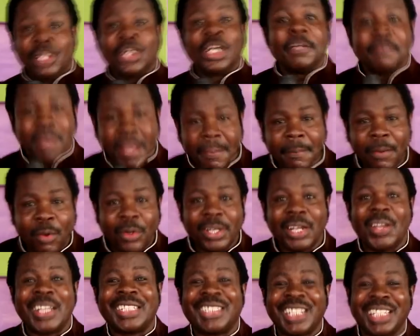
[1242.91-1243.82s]
Remember
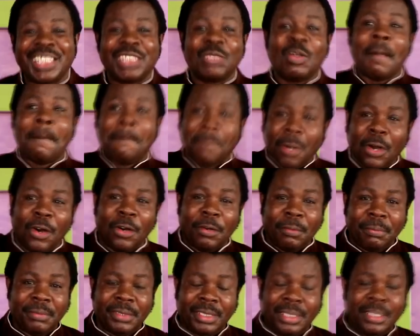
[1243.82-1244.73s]
when our churches were
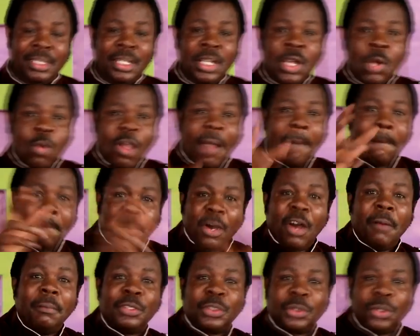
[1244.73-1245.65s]
bombed? We were
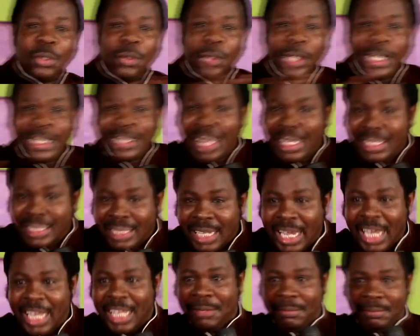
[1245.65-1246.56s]
bombed during that
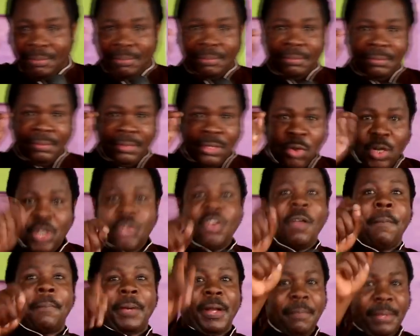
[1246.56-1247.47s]
time when you
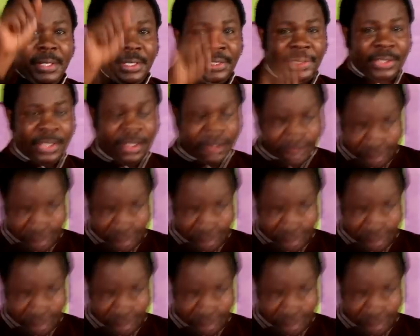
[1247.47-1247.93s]
were prime minister.